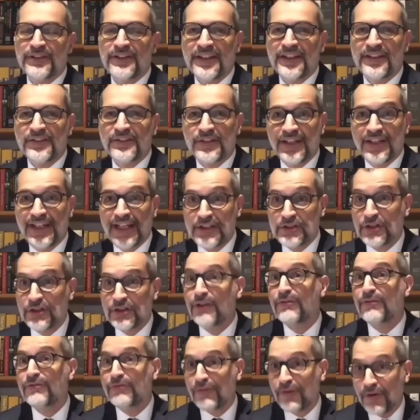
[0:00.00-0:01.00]
the
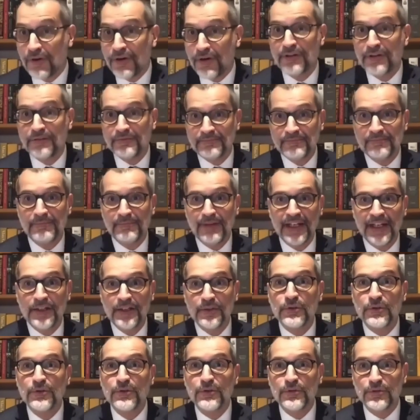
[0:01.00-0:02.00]
International Forum by
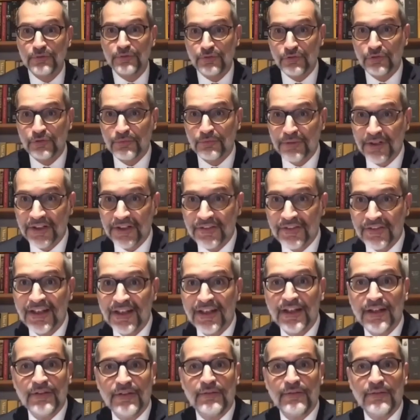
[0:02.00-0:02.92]
Euroconsumers.